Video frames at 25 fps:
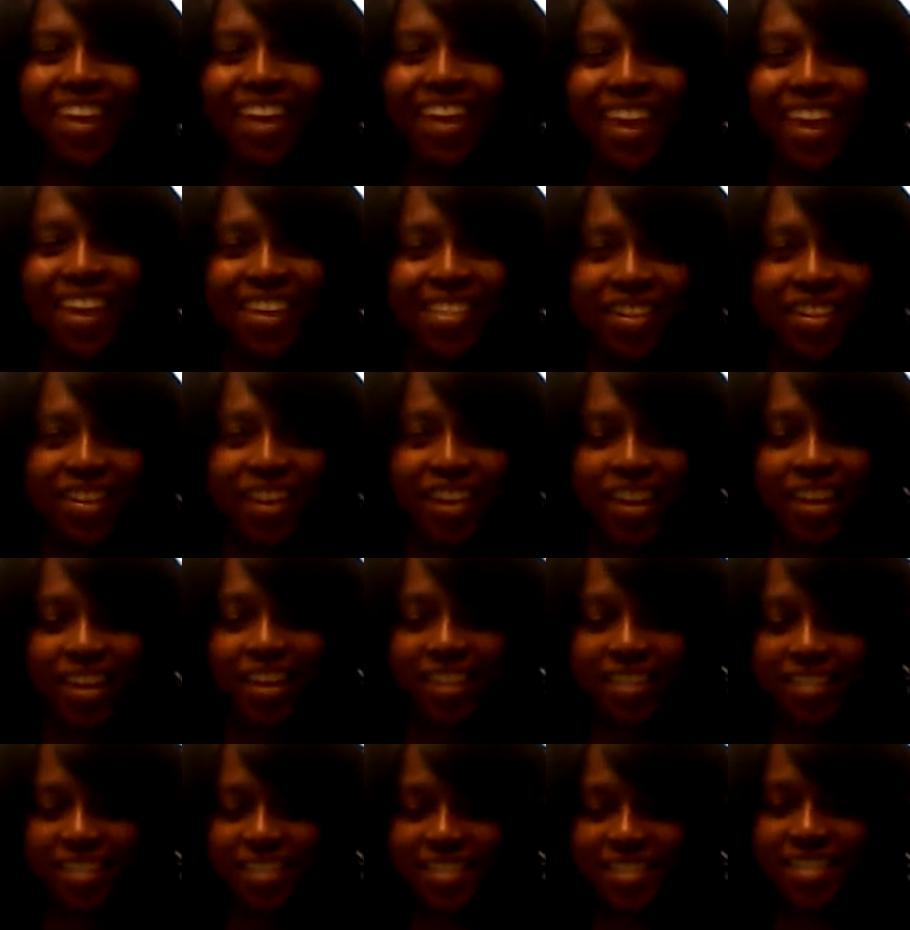Hey there
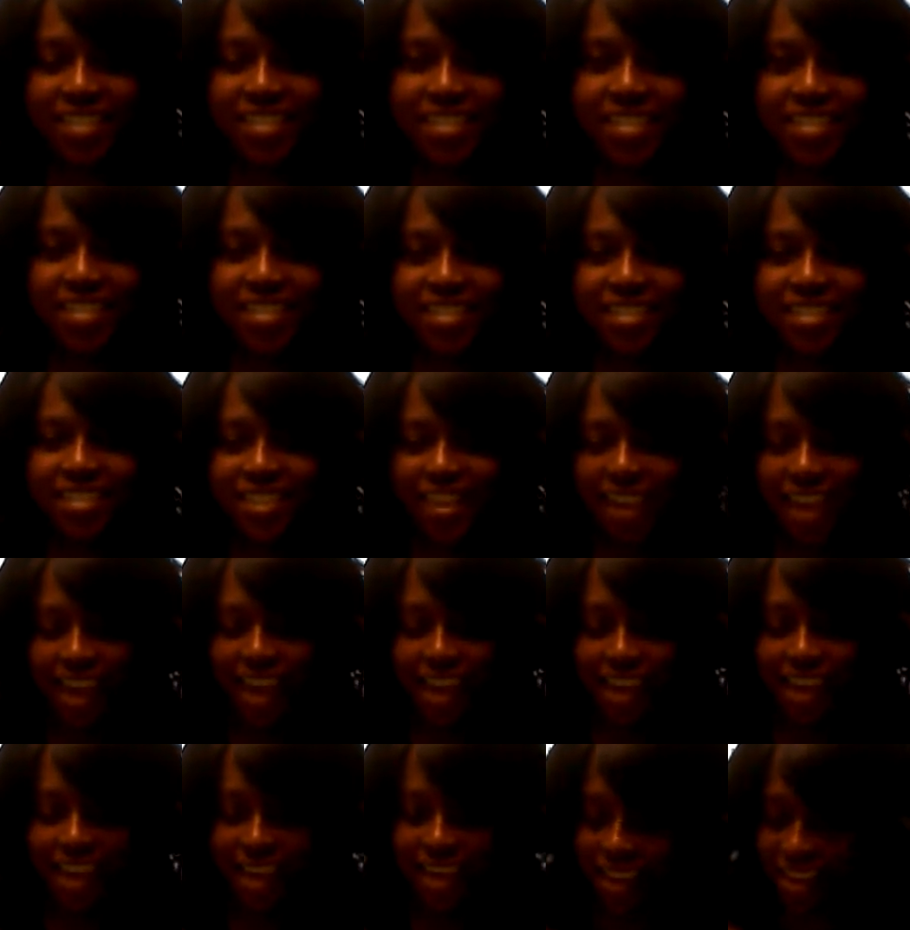guys, this is
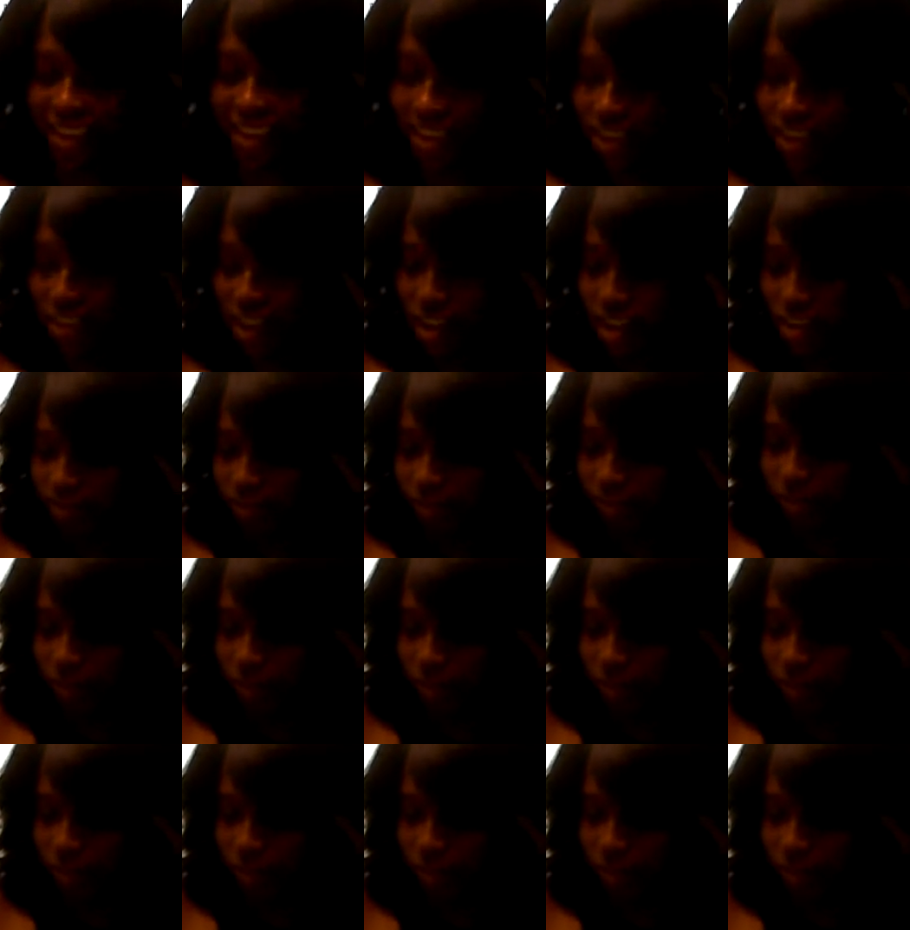Kay, Coffee